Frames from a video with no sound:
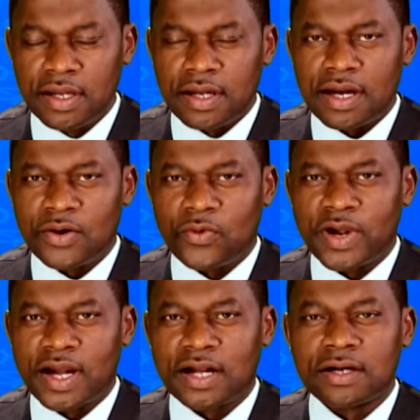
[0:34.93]
And
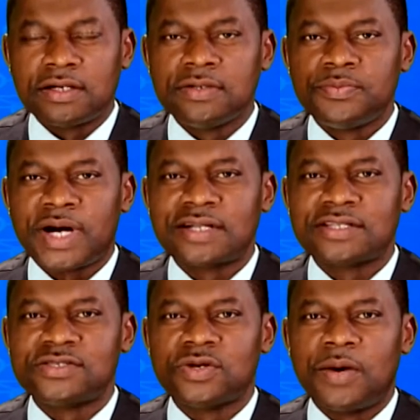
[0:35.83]
we are going back
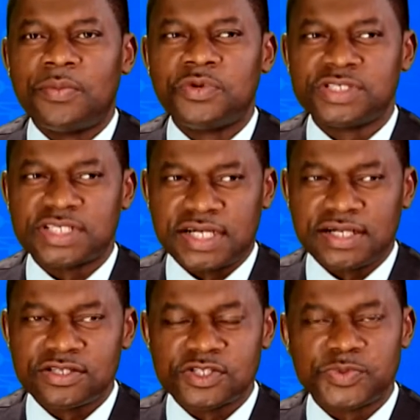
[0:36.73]
to
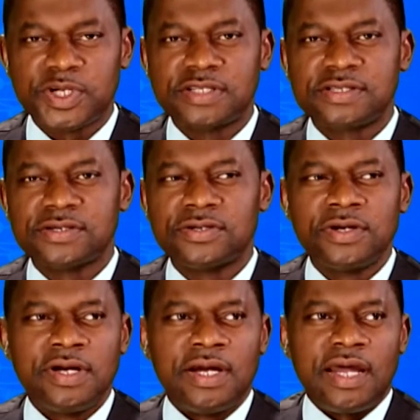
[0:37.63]
Abuja to speak to
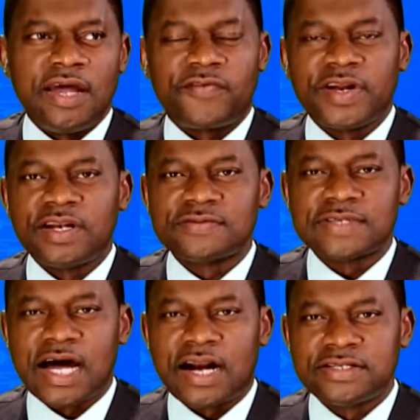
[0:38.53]
a friend of
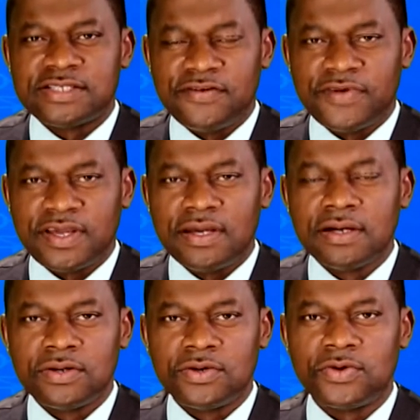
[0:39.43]
Sahara TV
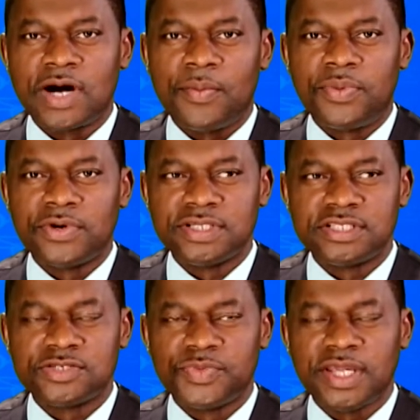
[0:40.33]
who happened
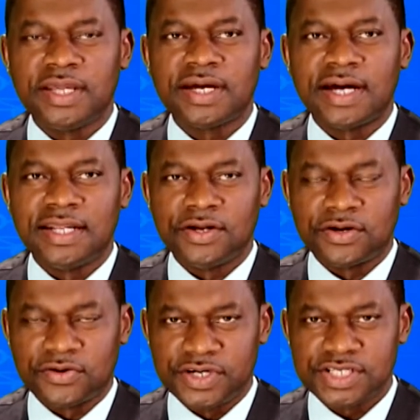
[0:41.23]
to be at the
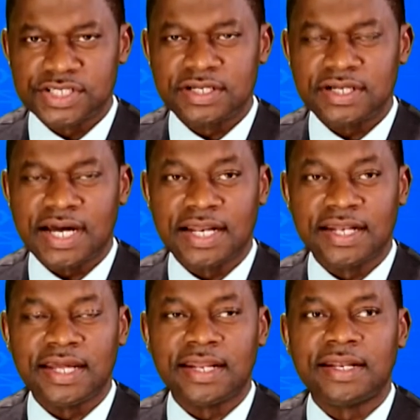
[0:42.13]
inauguration and
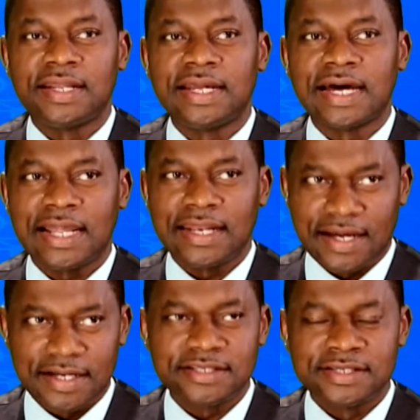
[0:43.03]
then at the gala
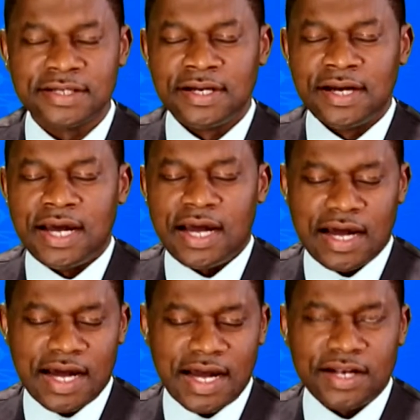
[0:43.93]
night,
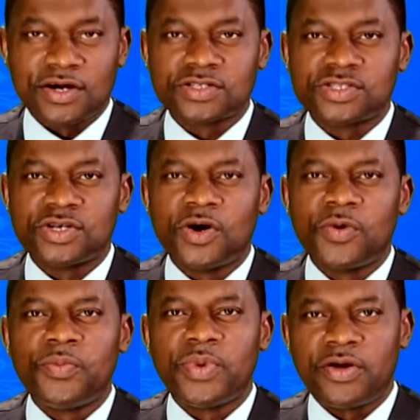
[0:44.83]
uh, Dr.
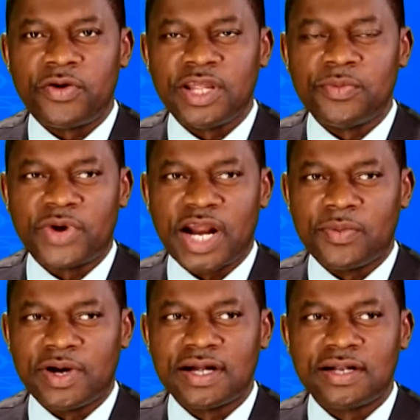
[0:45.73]
Perry
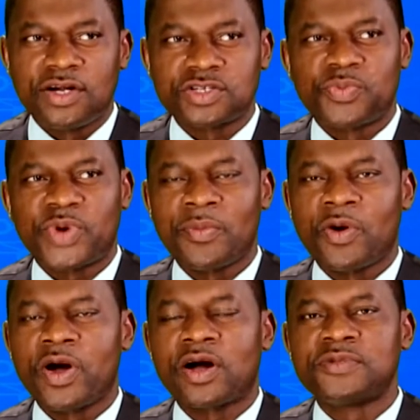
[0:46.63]
Brimah. Dr. Brimah,
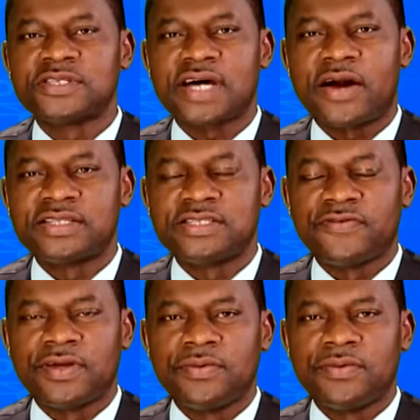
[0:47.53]
welcome to Sahara TV.